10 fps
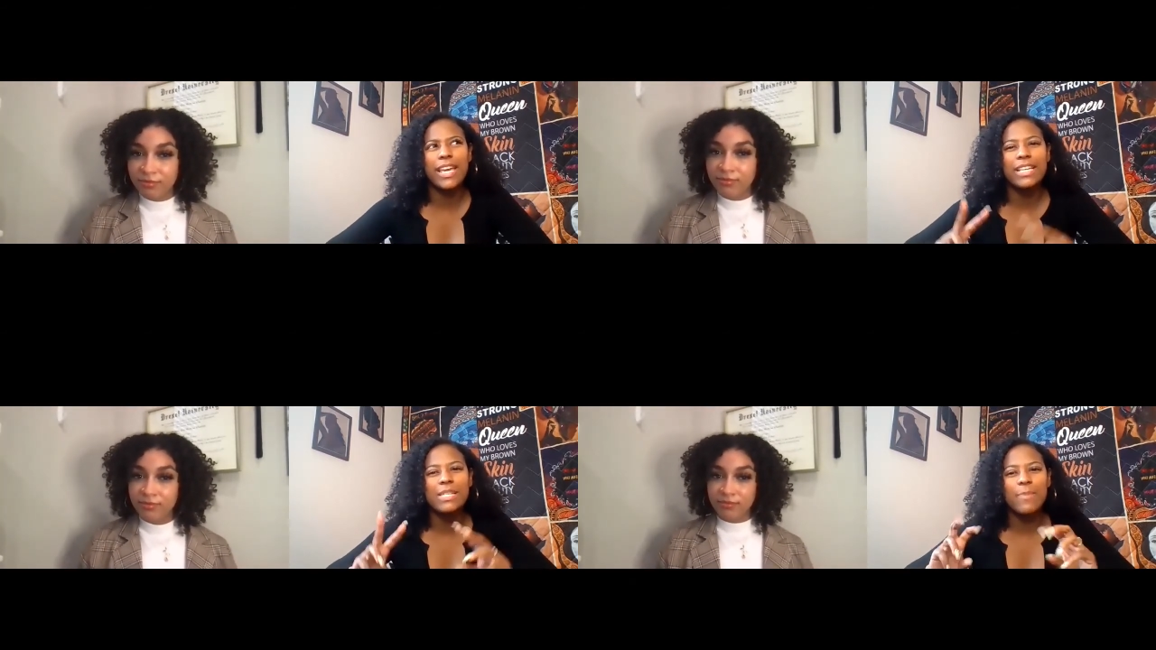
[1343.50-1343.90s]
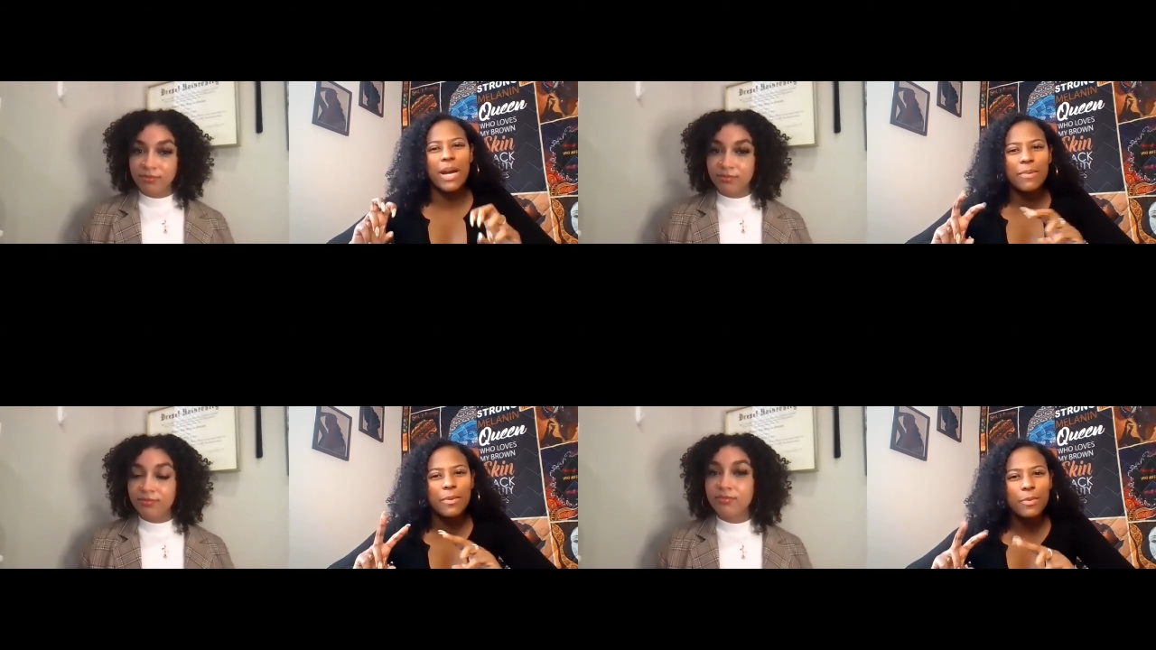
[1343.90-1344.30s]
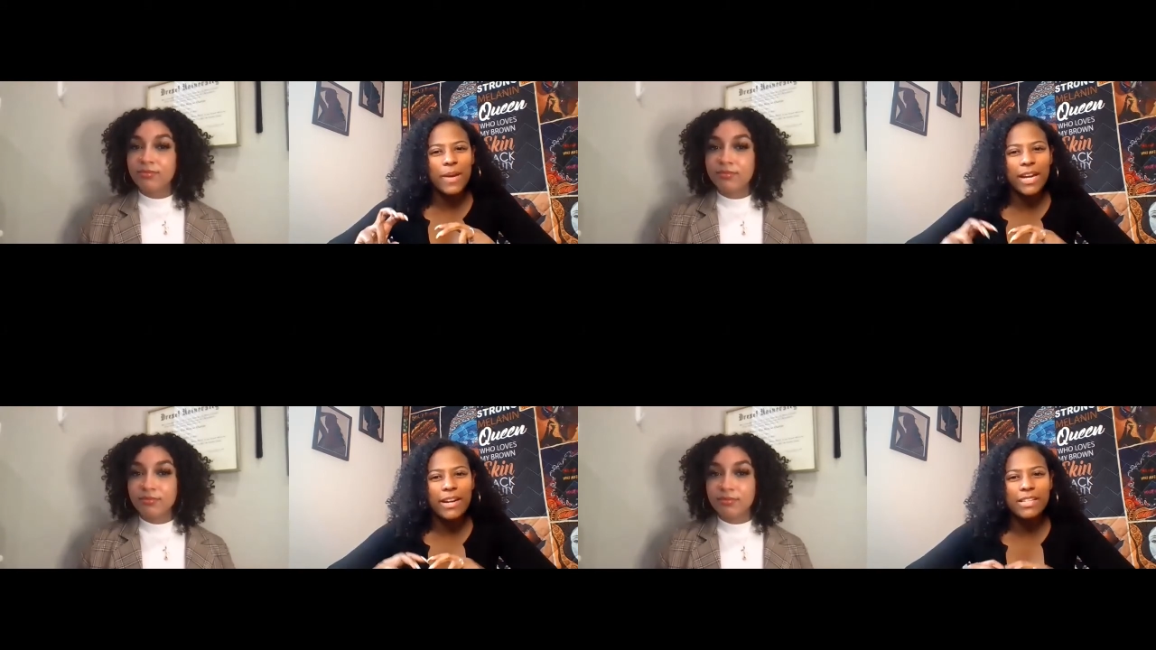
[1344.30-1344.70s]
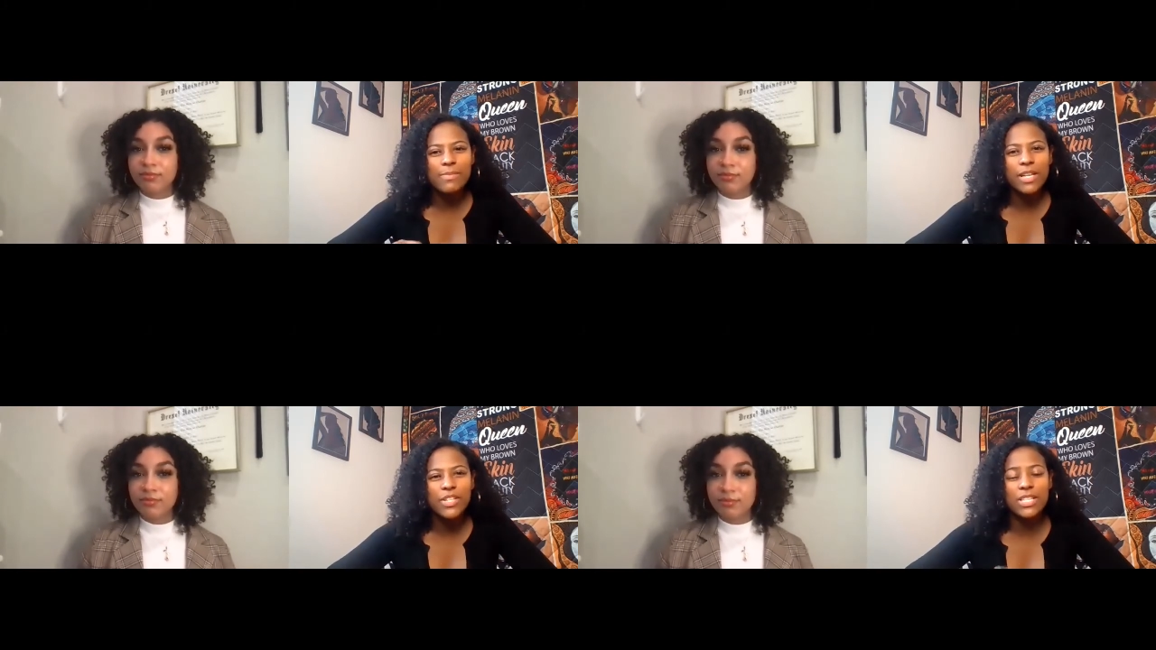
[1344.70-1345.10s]
Speaker 1: like experiment with my hair as
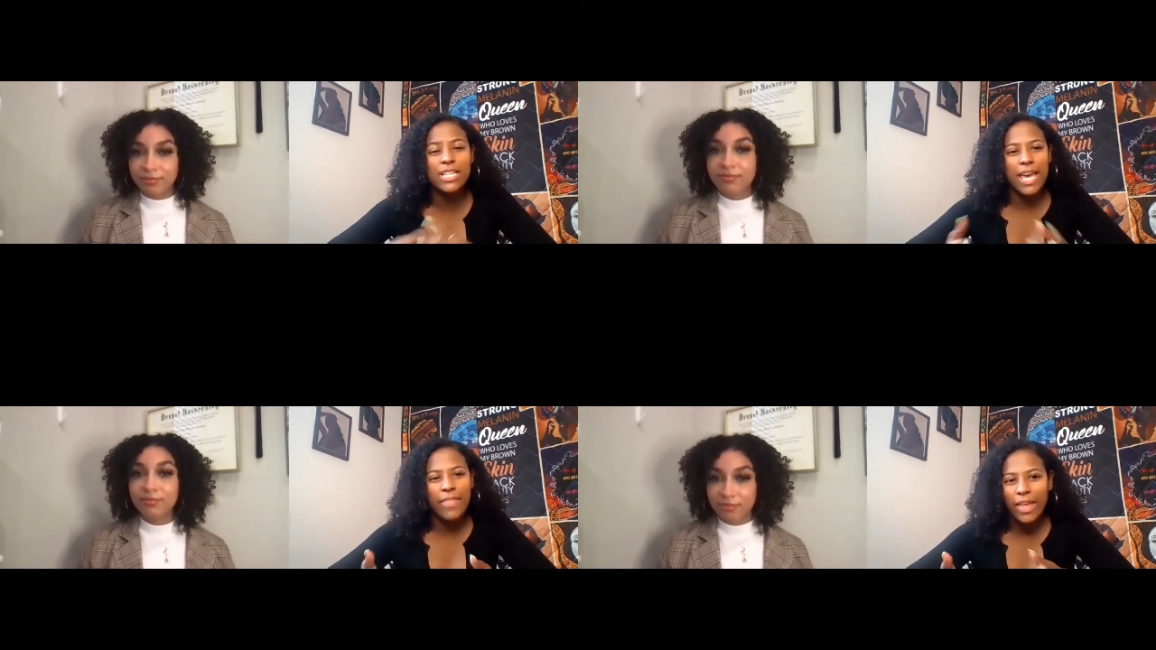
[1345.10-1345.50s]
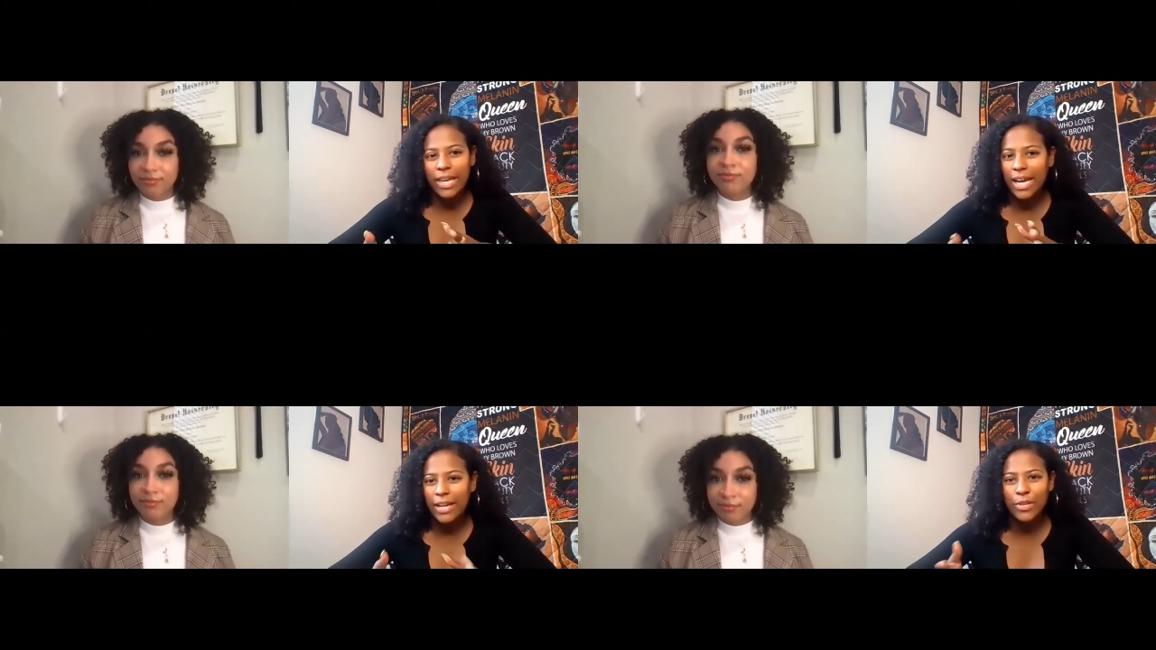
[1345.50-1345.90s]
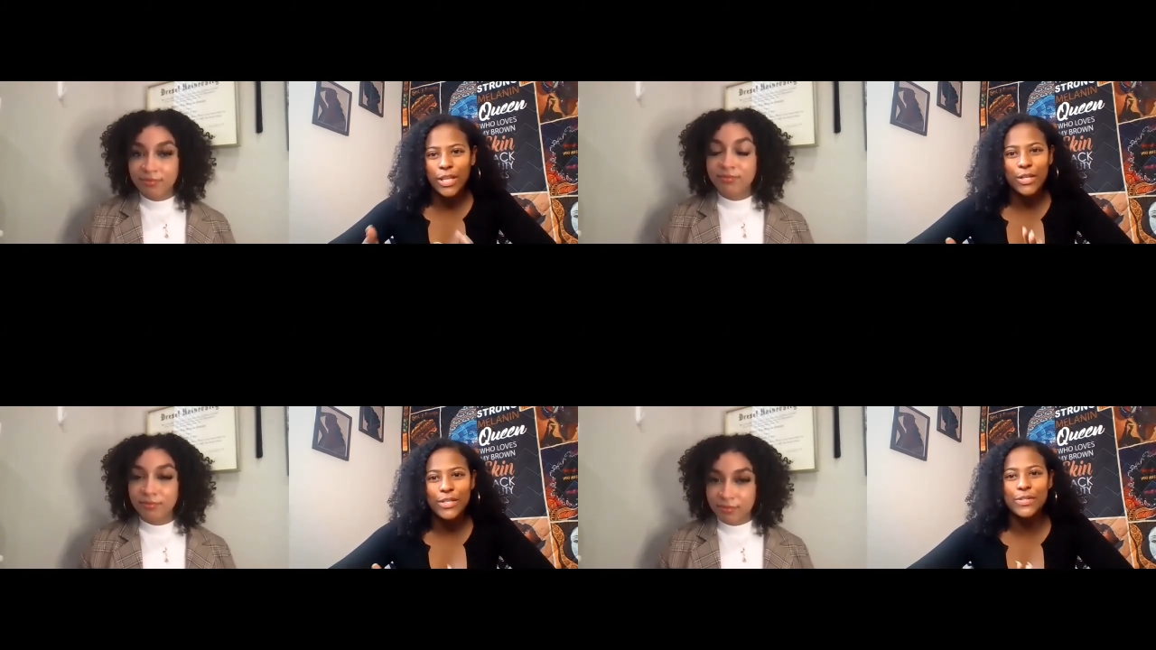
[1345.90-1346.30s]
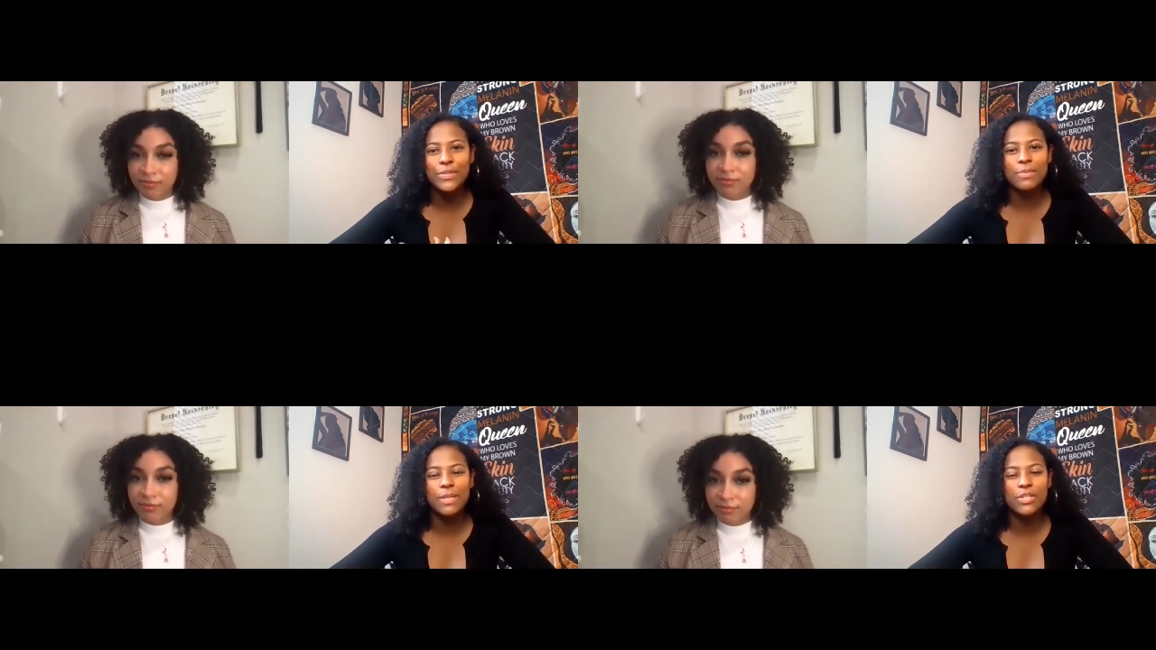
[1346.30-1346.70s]
much because again like i really couldn't do
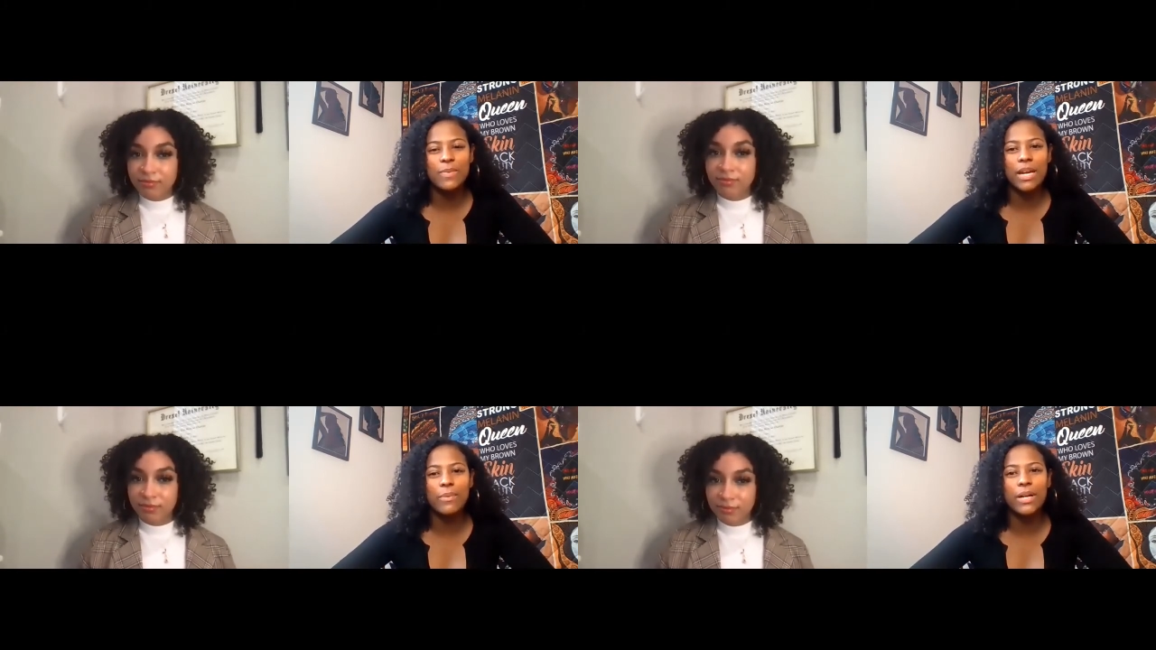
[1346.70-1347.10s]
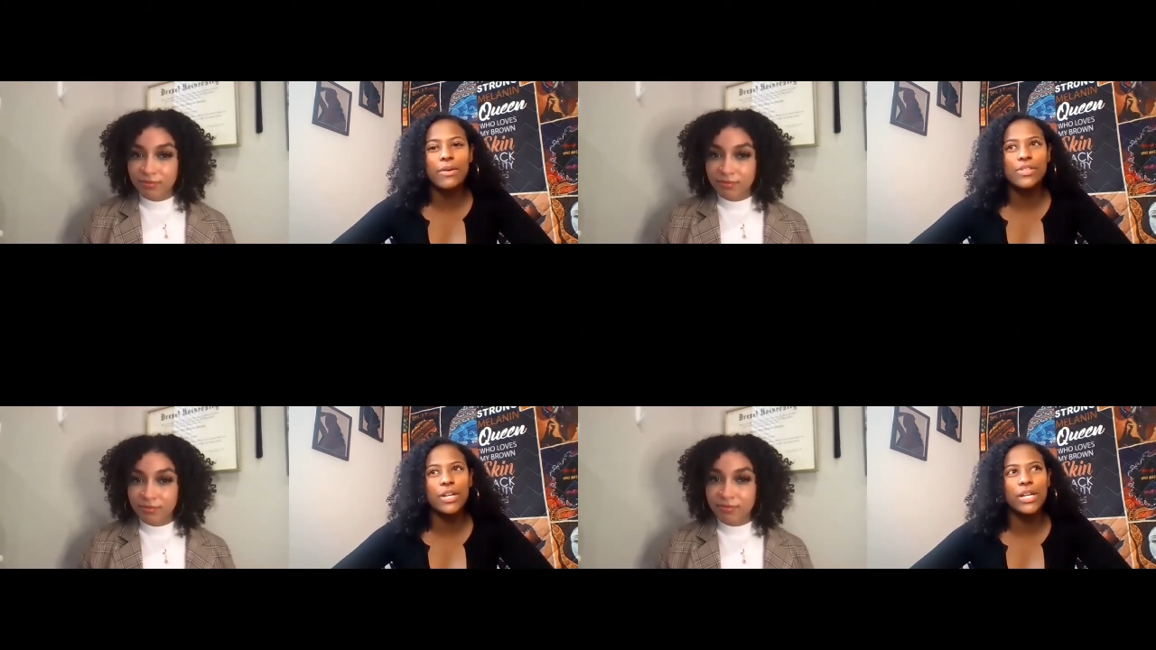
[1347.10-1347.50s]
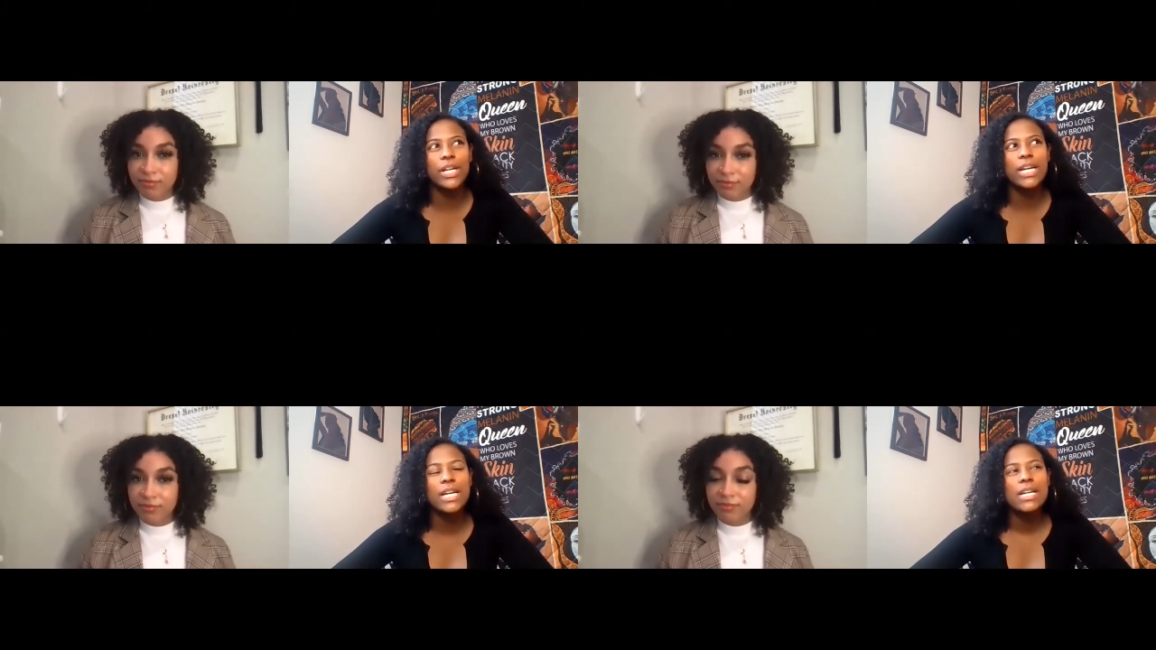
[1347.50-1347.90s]
too much to my hair when i was younger